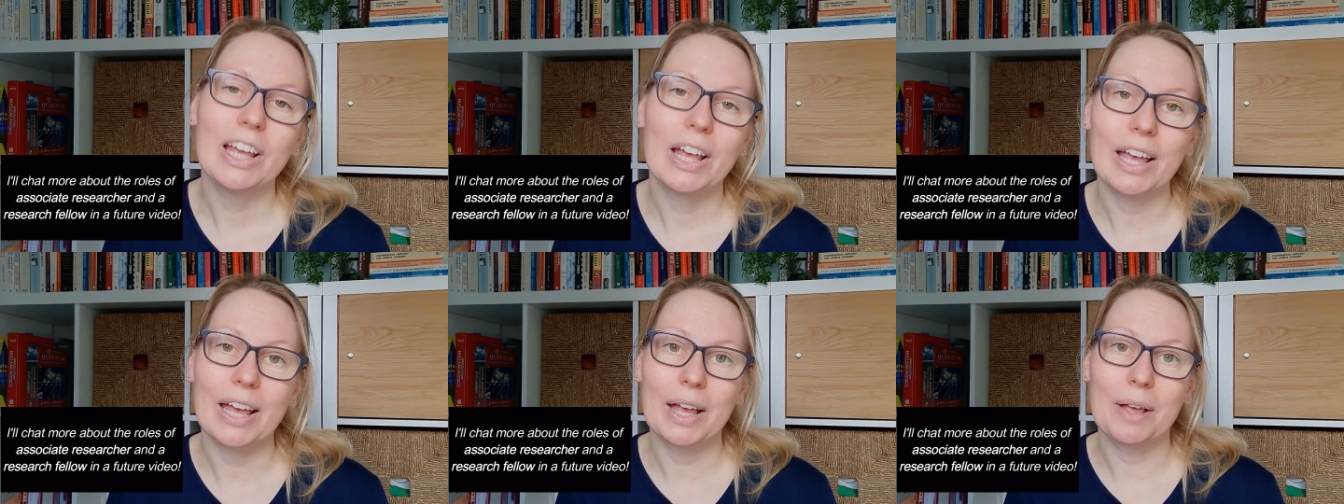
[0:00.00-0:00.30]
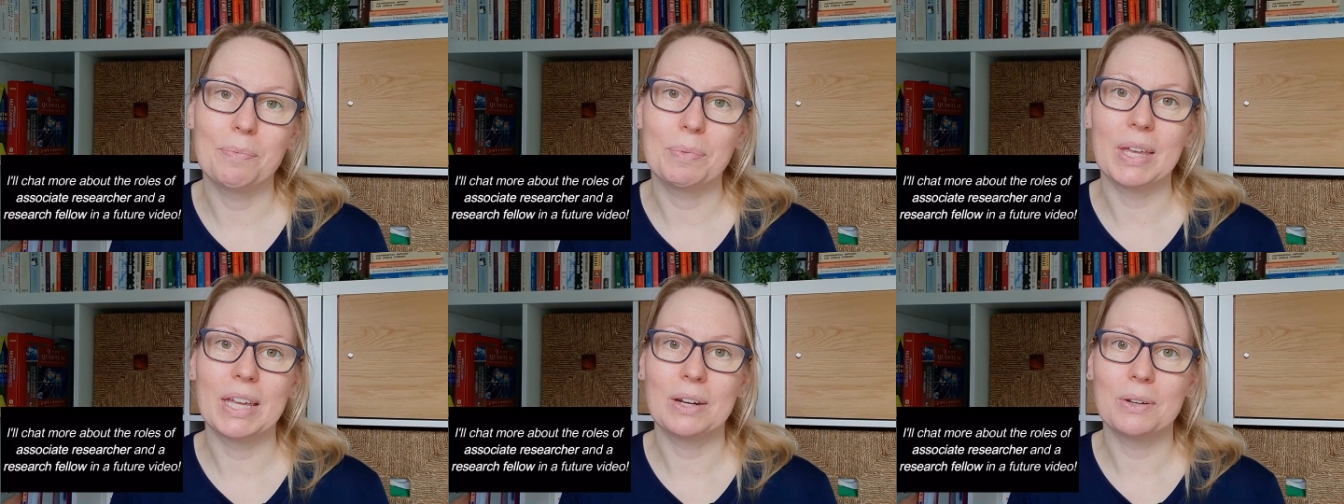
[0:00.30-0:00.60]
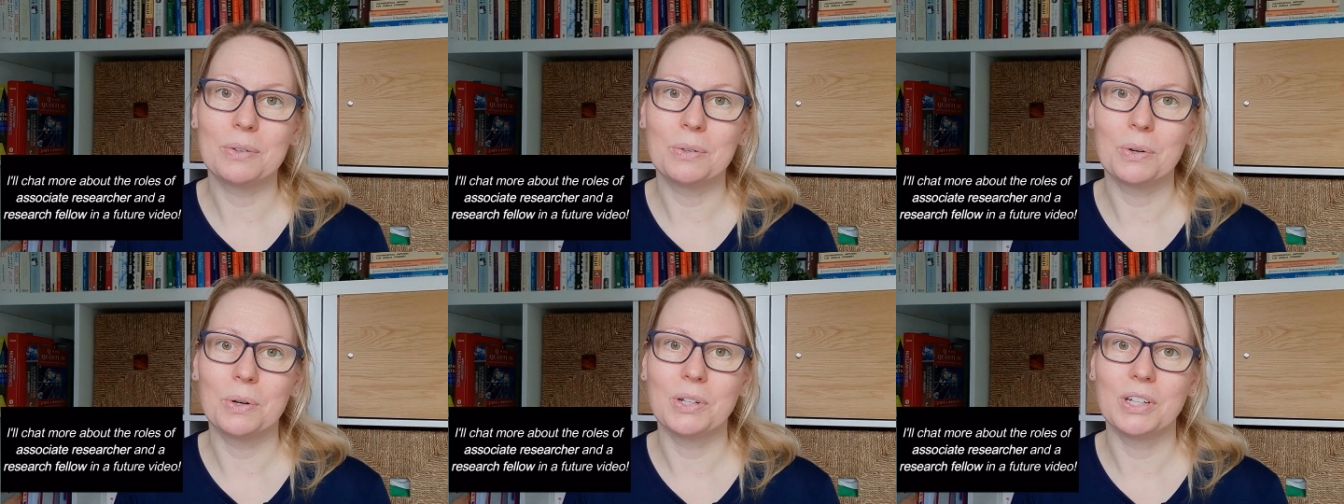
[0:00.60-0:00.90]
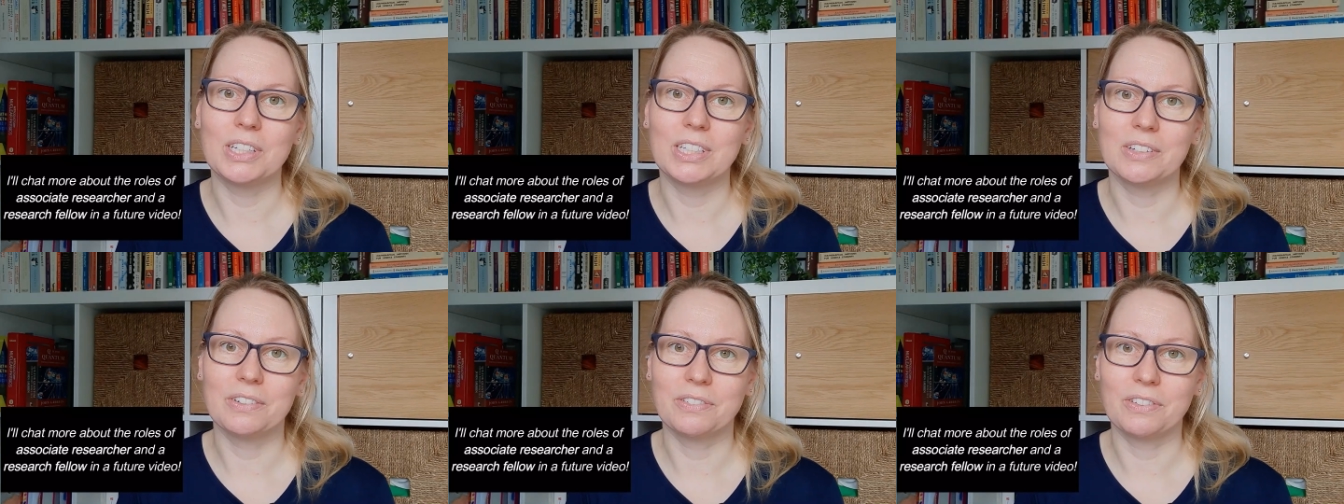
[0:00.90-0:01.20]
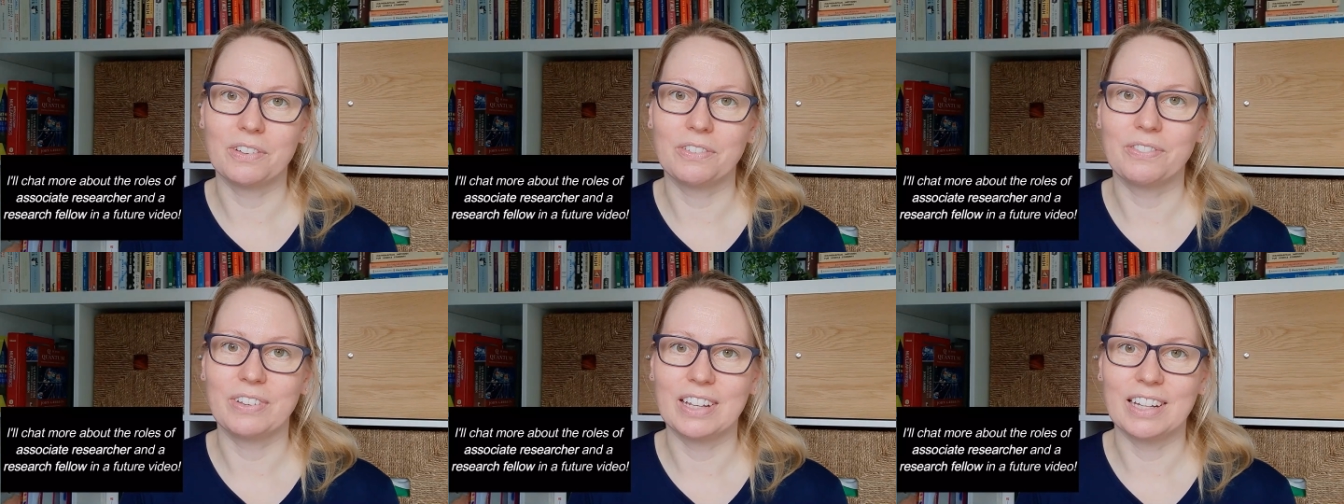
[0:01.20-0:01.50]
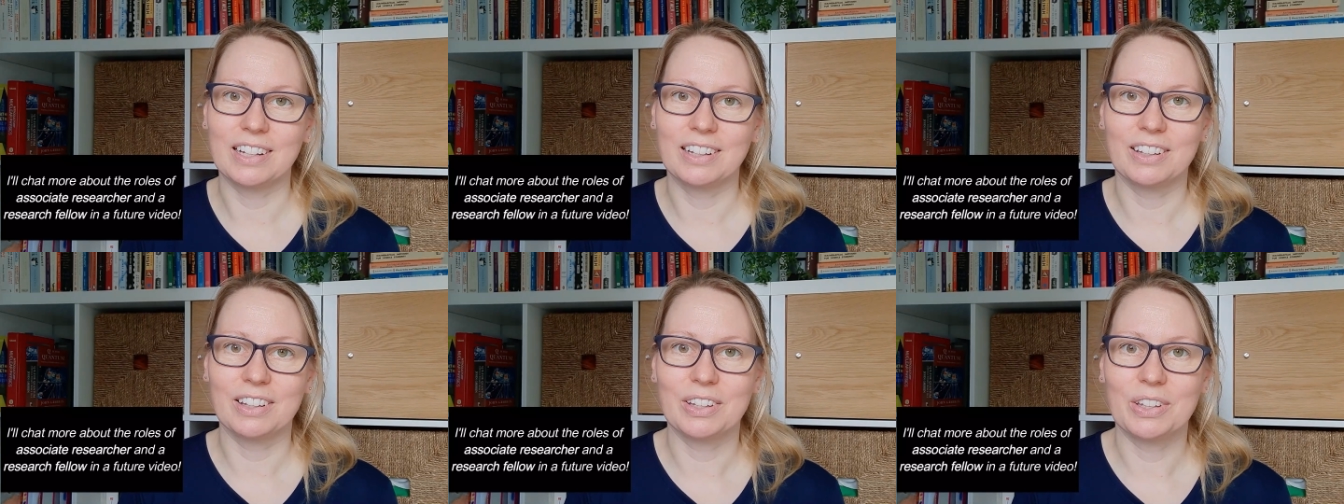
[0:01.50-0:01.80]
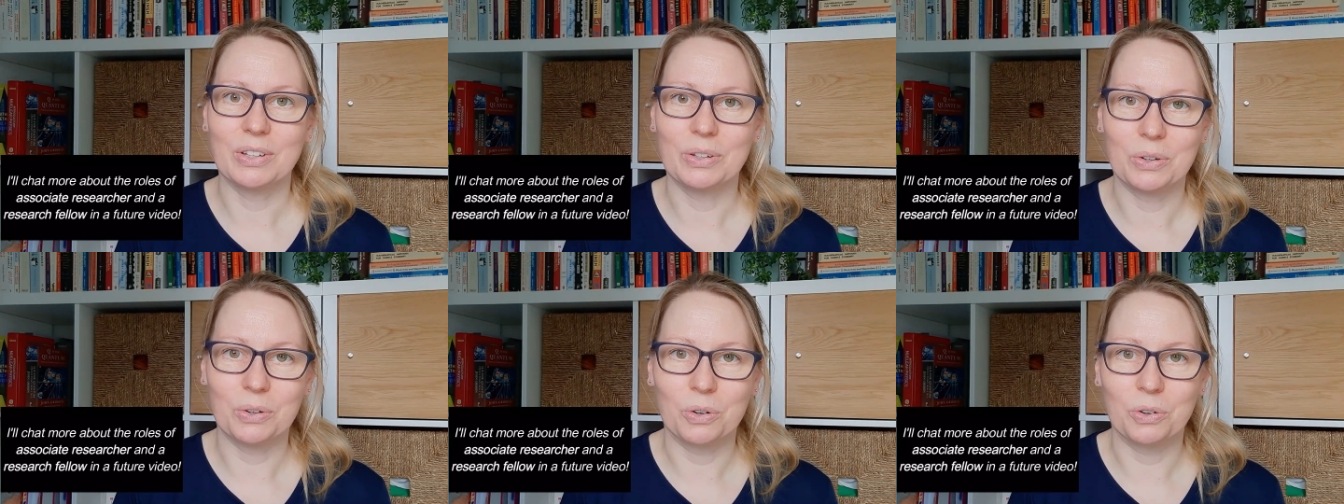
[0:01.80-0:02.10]
in order to fulfill
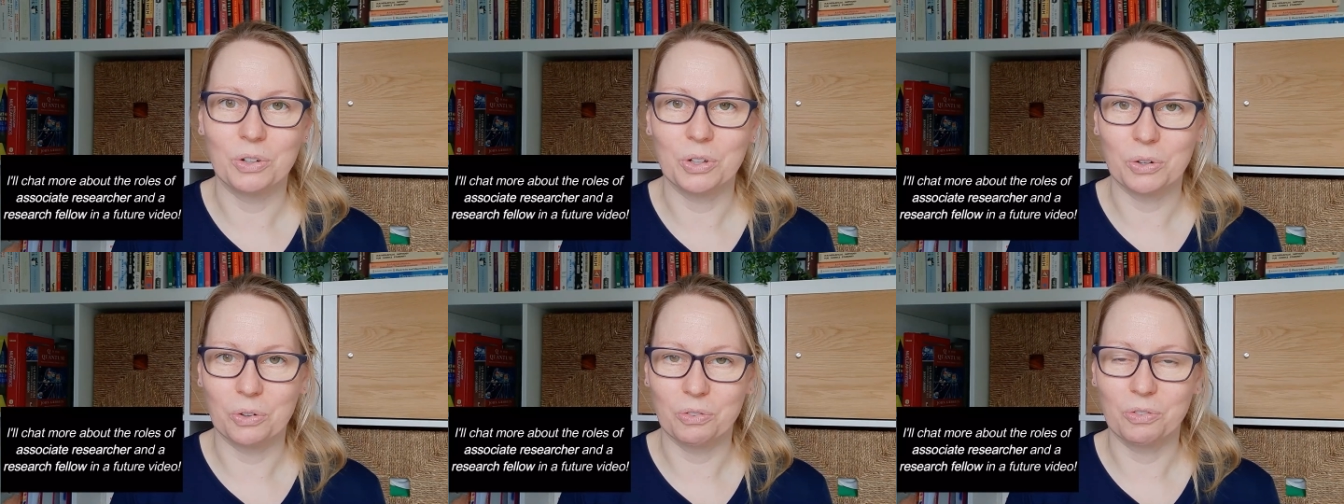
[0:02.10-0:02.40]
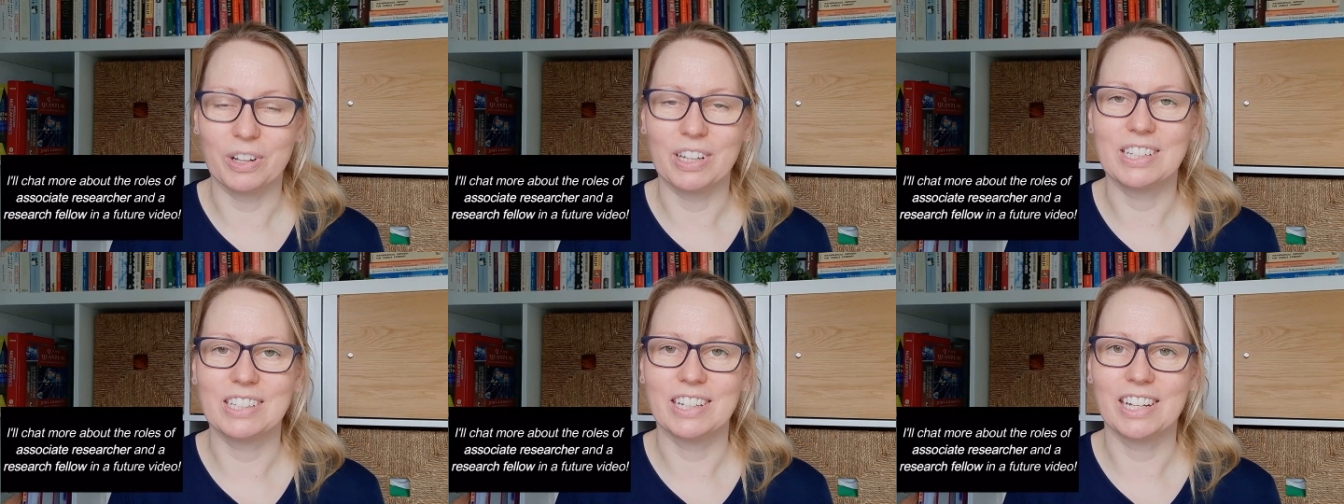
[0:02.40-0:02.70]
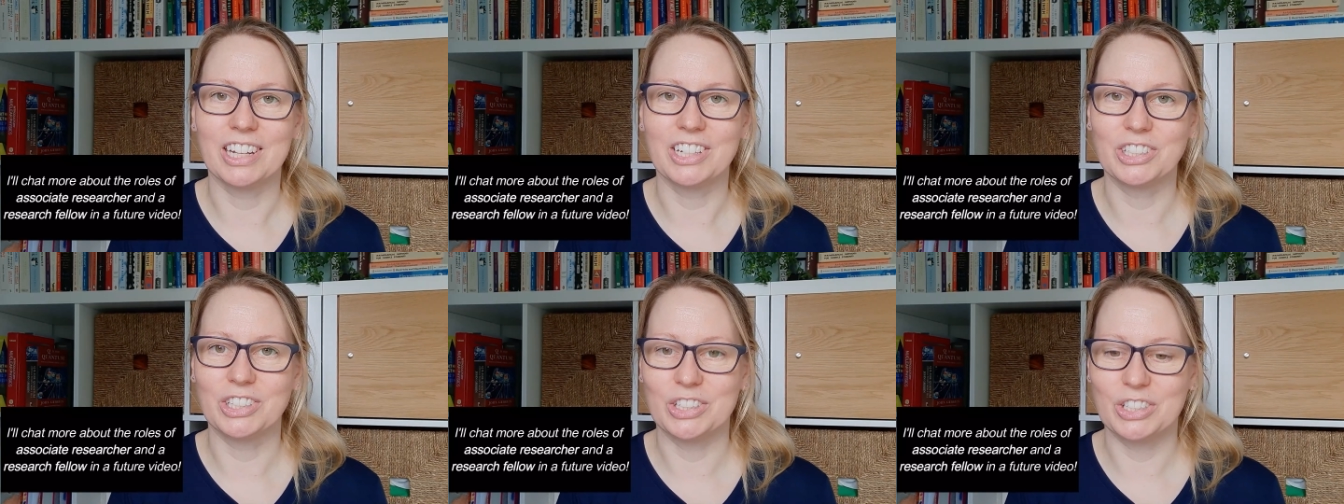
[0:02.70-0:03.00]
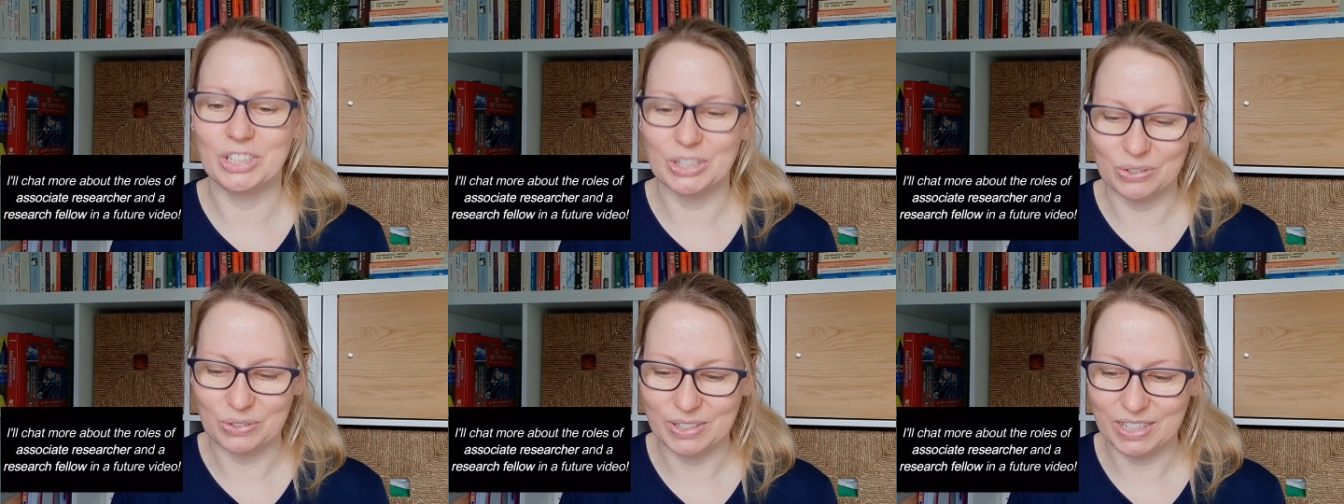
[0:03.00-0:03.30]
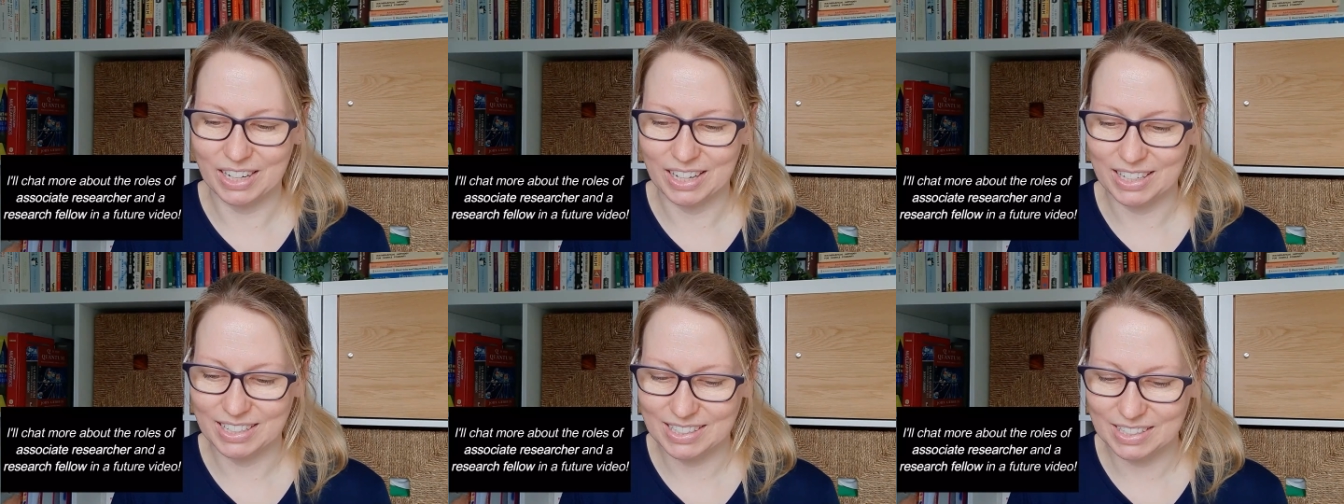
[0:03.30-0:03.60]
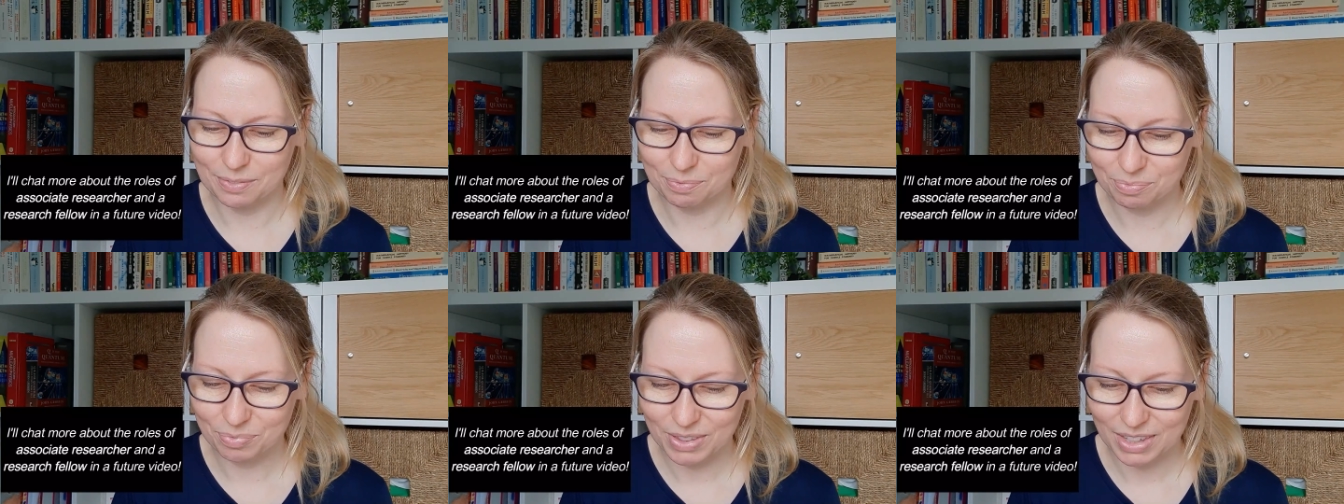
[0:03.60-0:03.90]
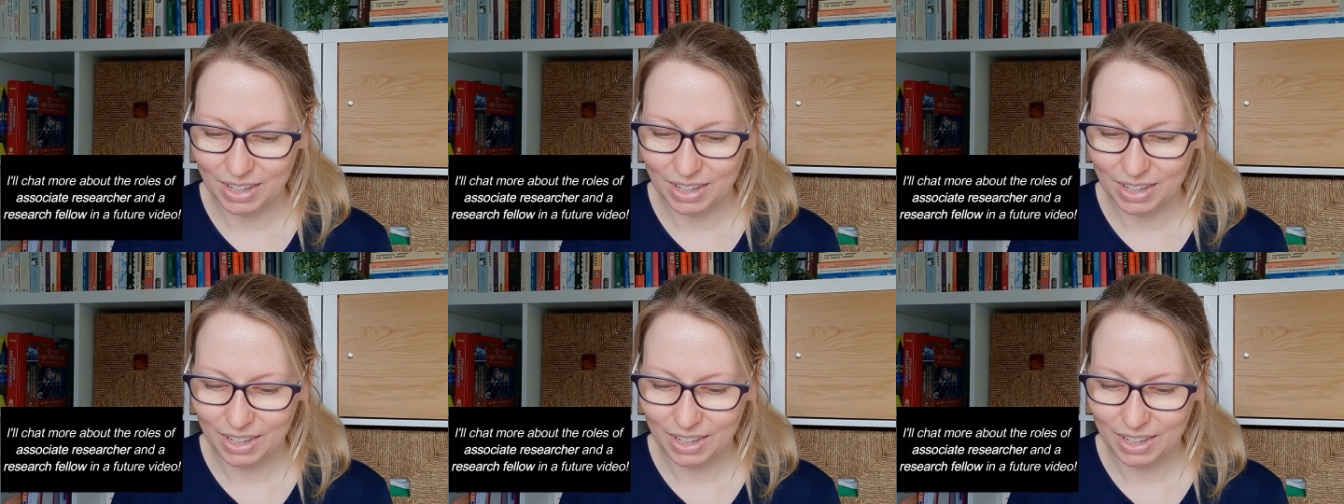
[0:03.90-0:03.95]
your research duties.